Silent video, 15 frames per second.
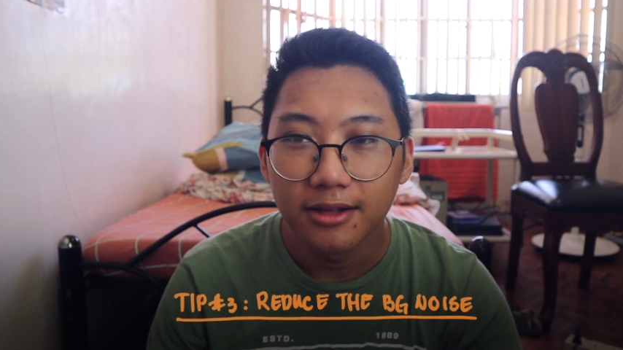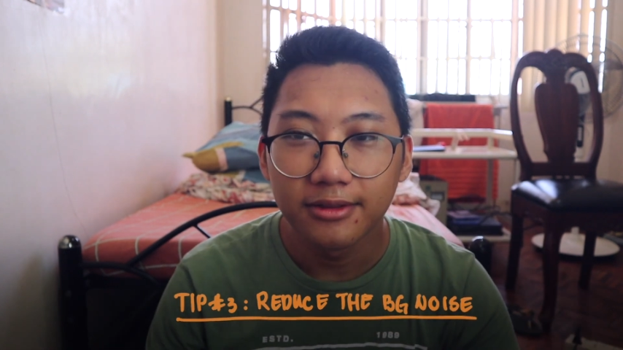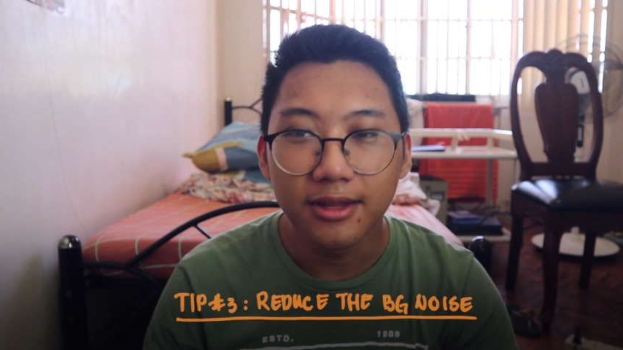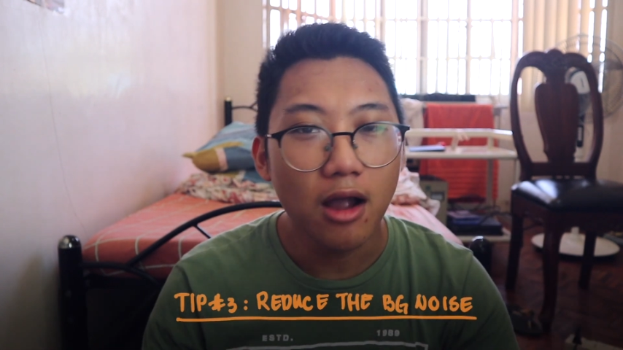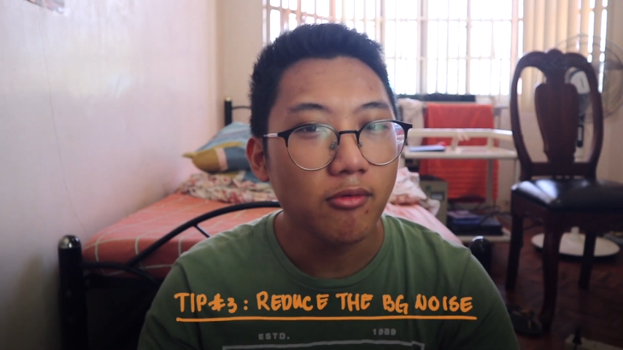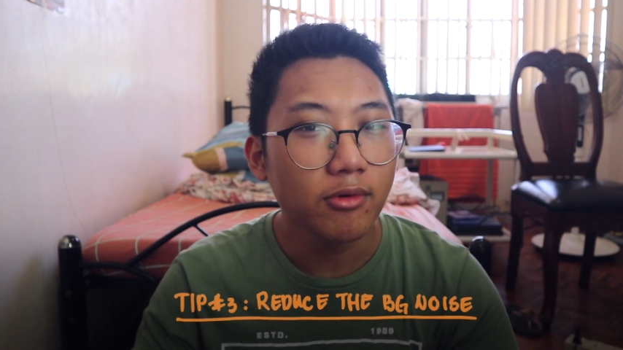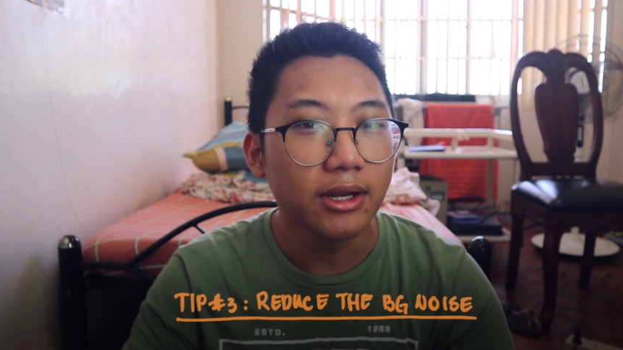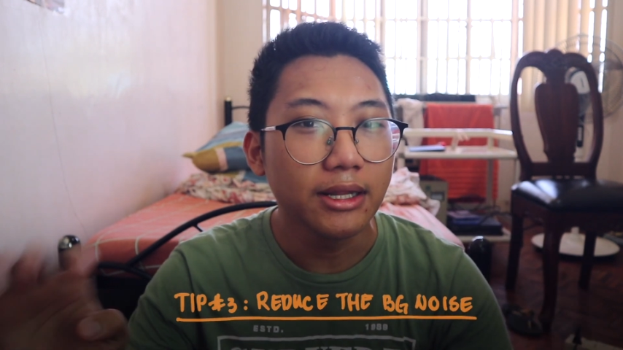
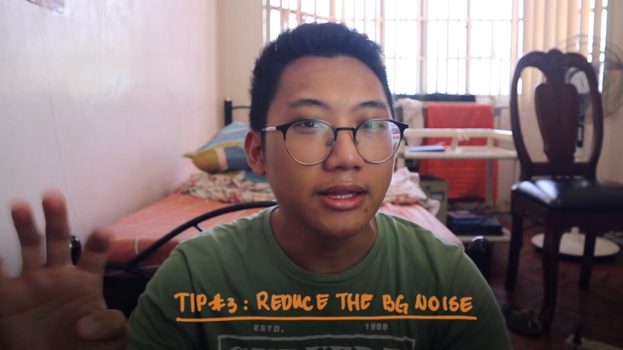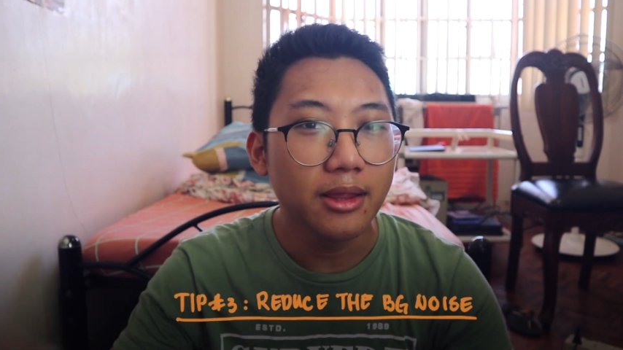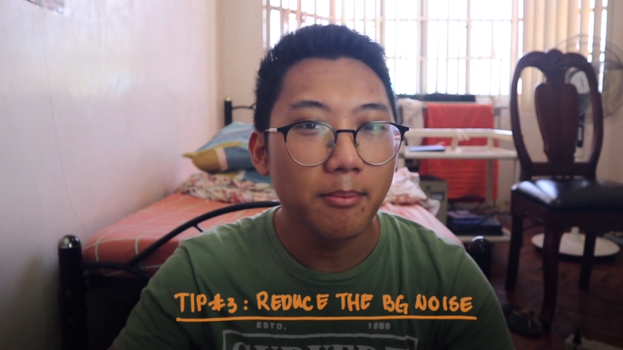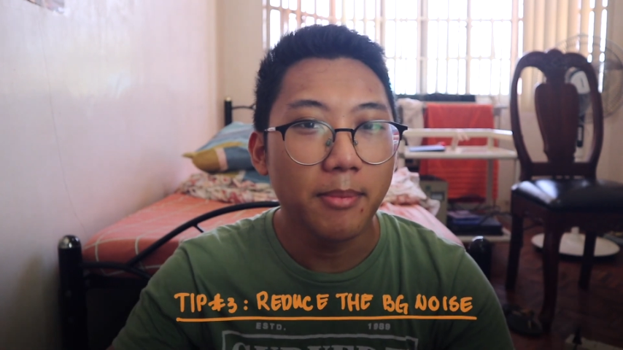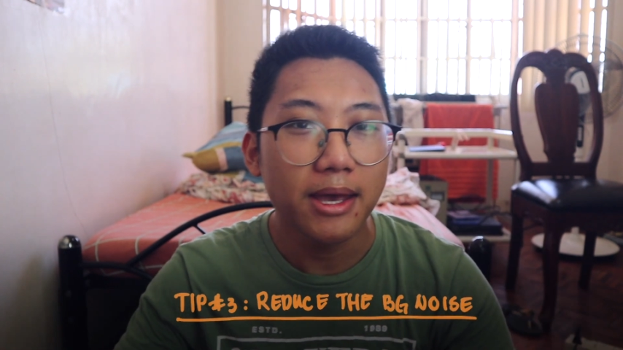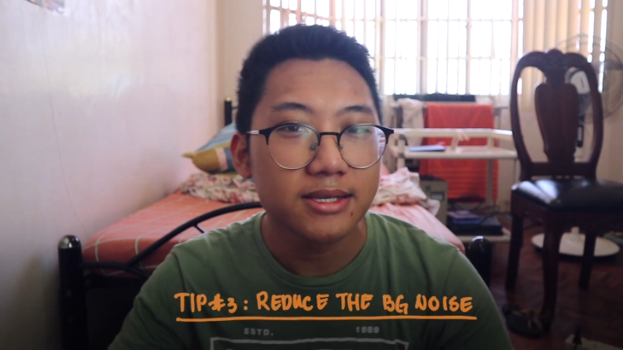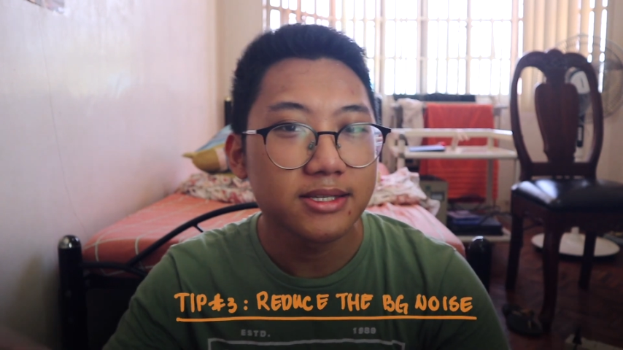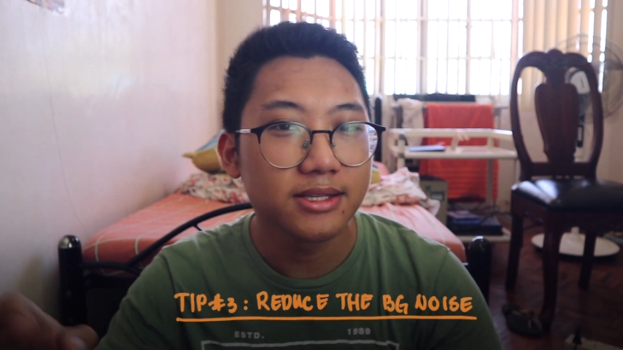Not really the
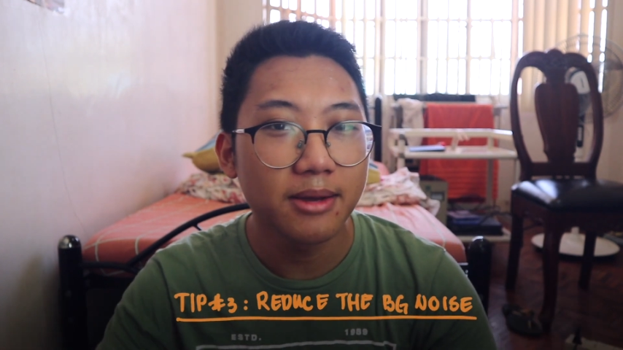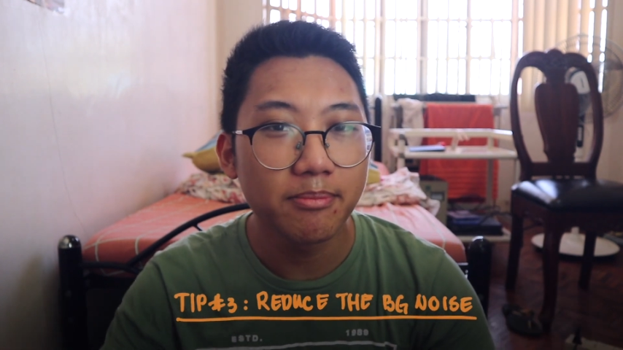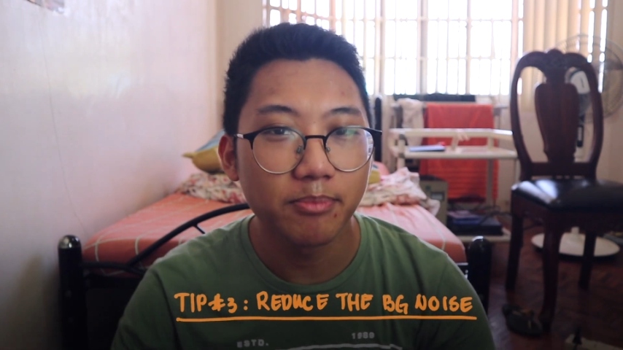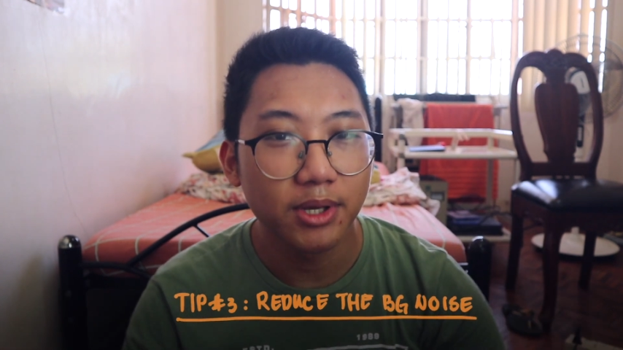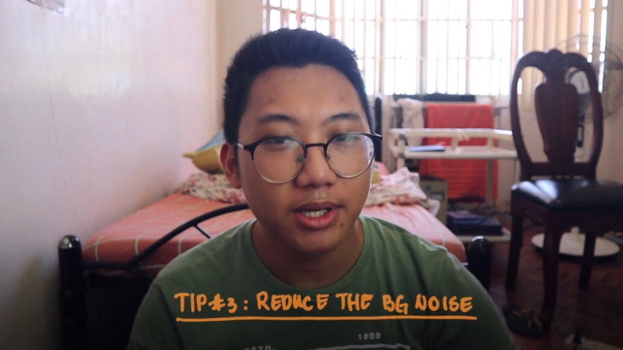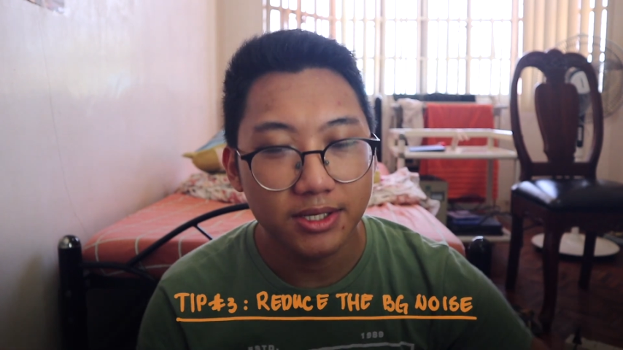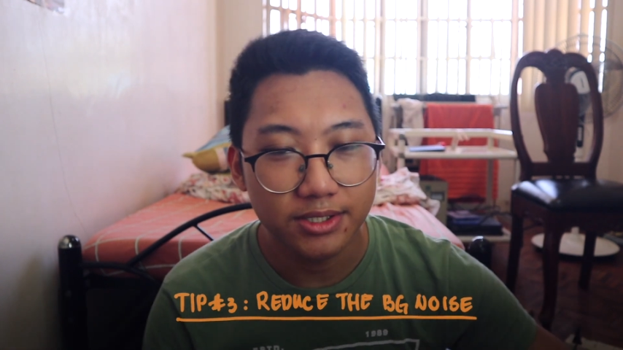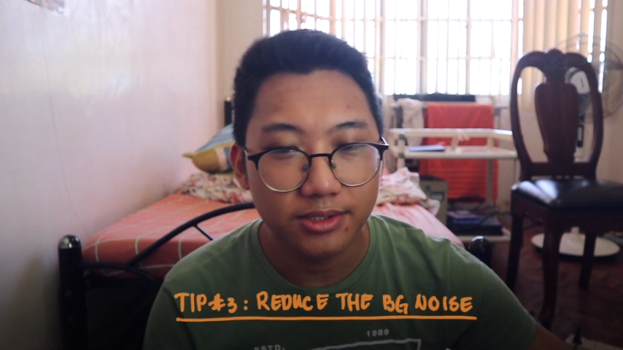best tip,
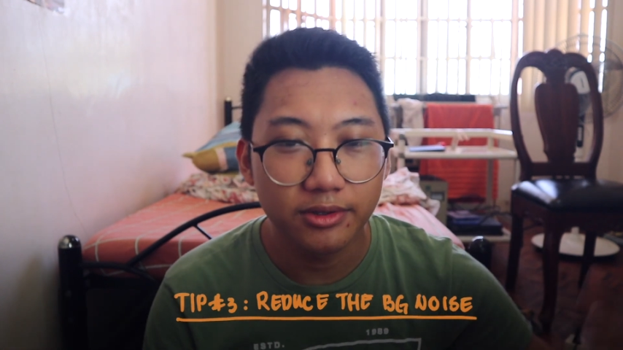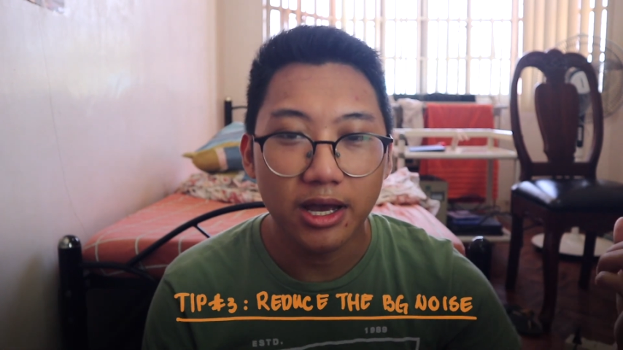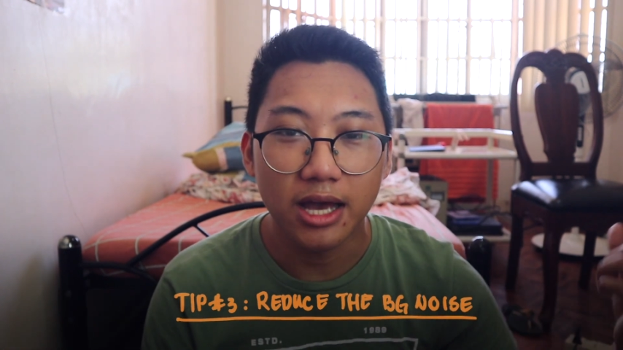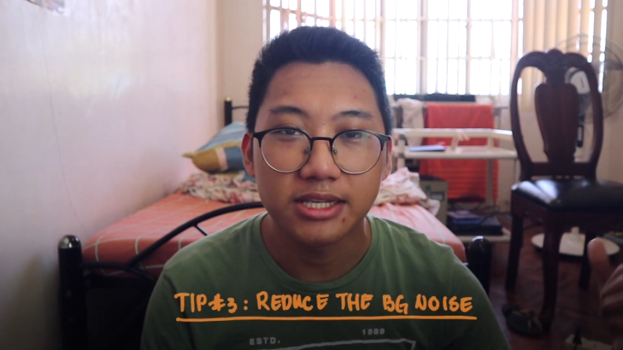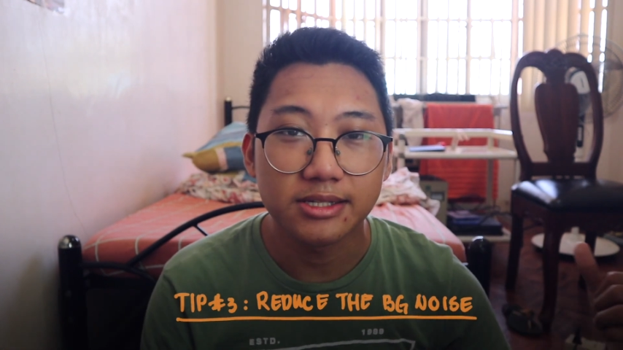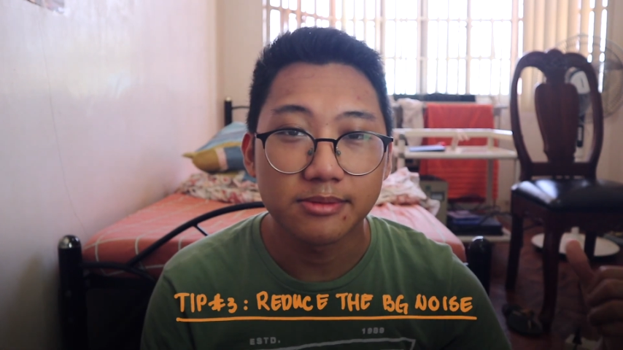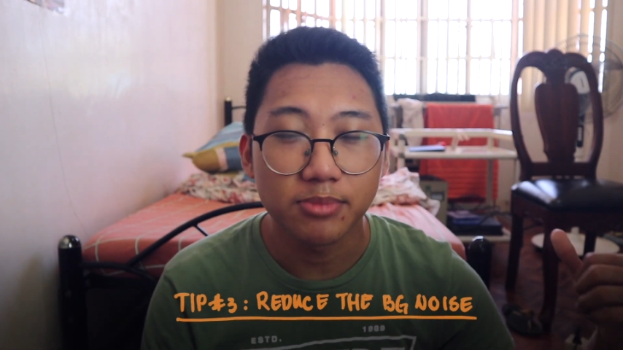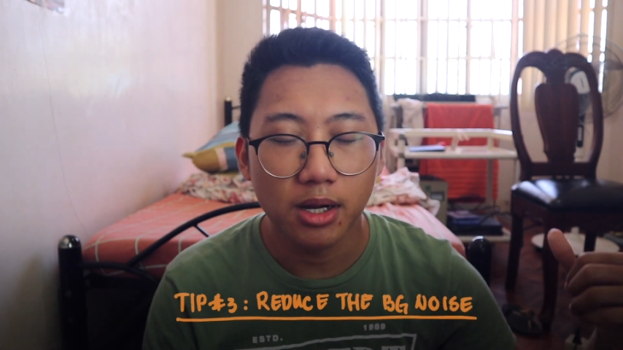because you guys can